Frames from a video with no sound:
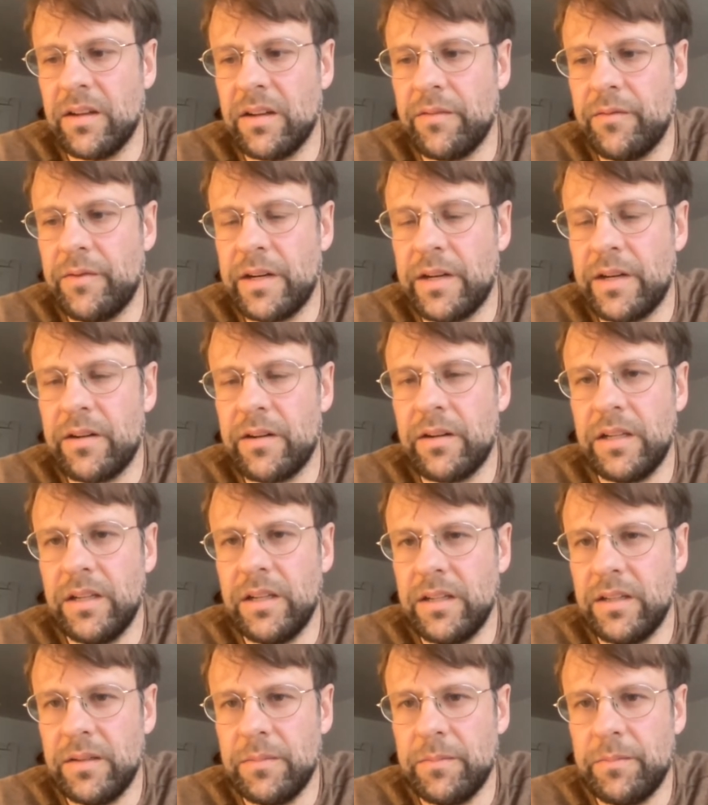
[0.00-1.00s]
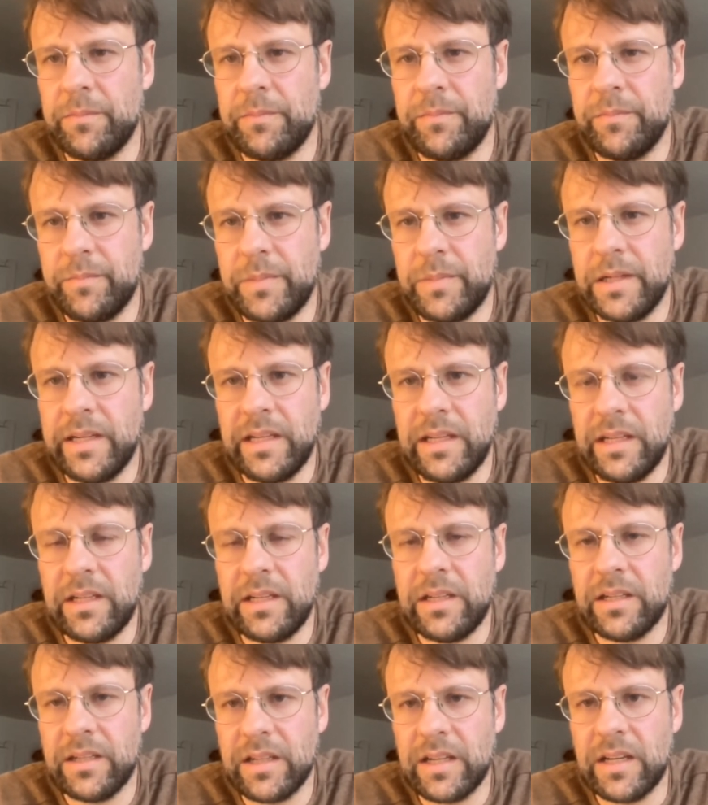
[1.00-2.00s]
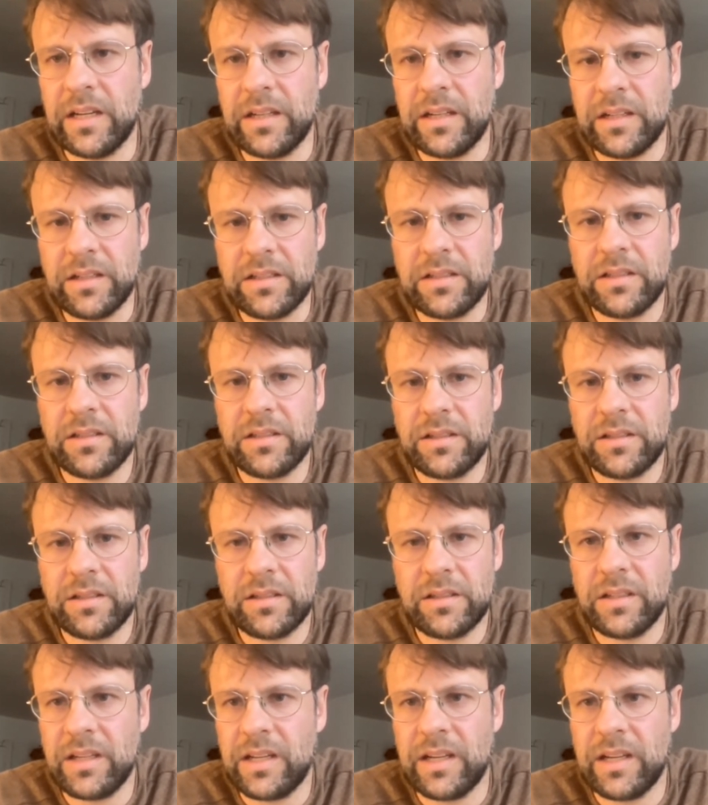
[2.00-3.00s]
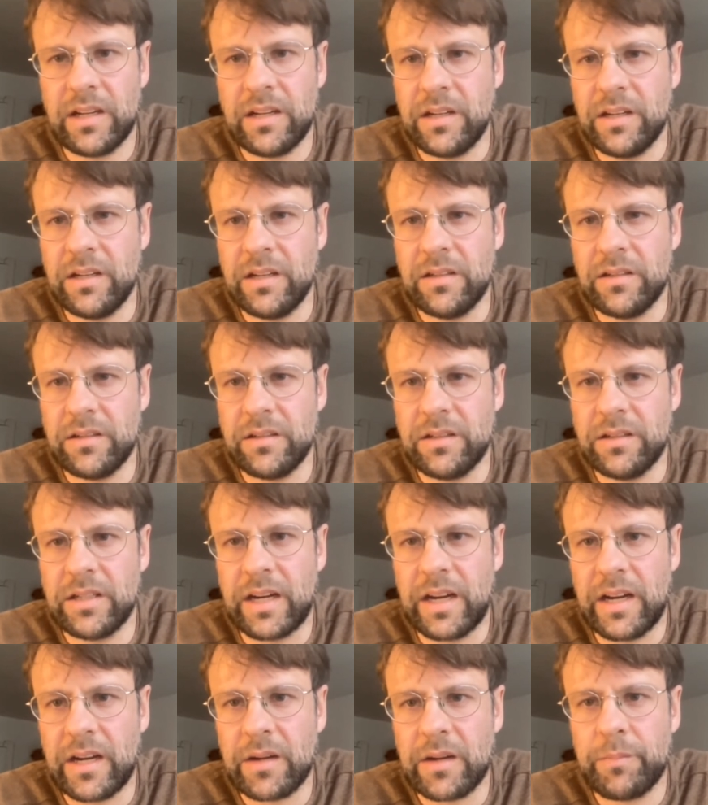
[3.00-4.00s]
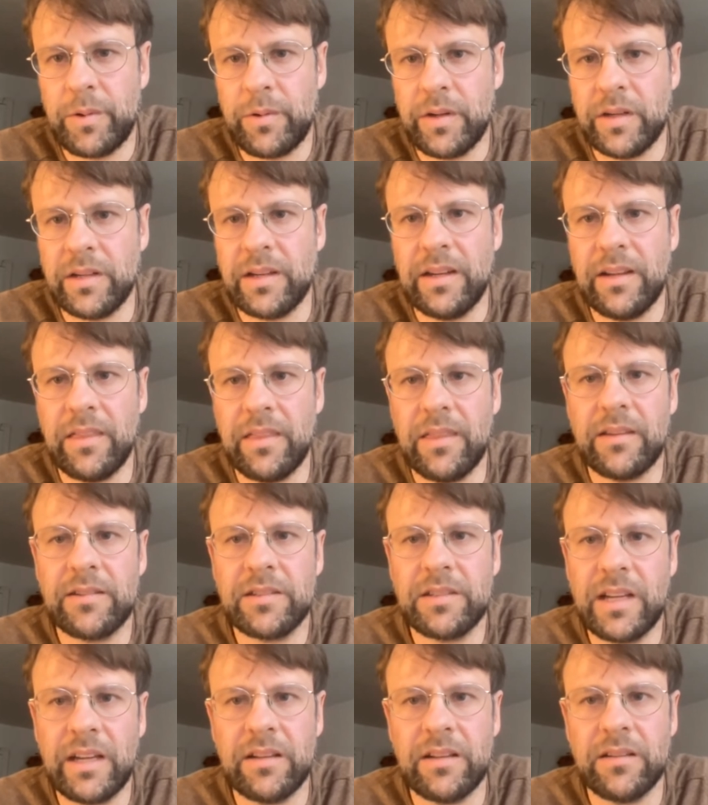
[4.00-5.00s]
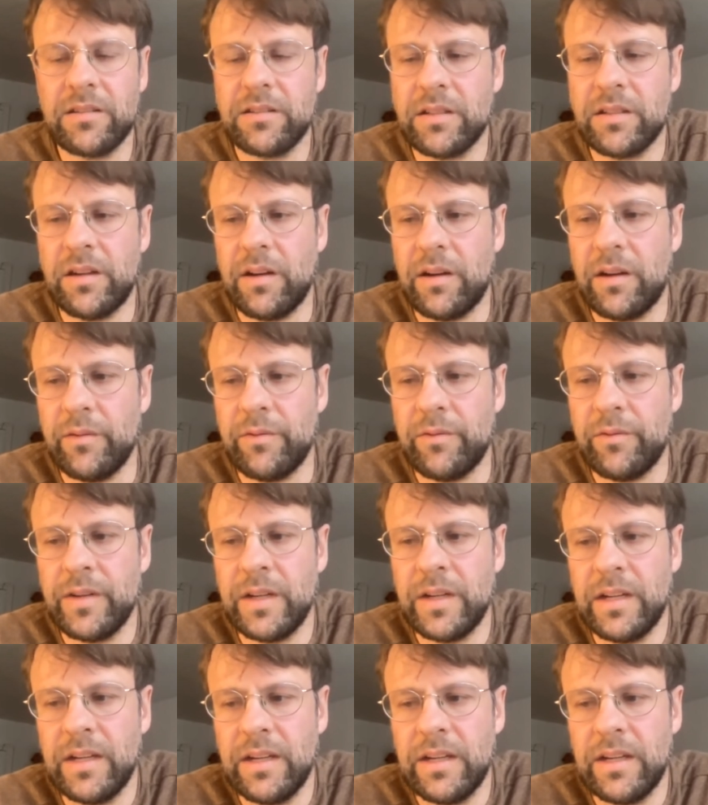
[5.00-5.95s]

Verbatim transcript: a very bleak and and dark point in the sense of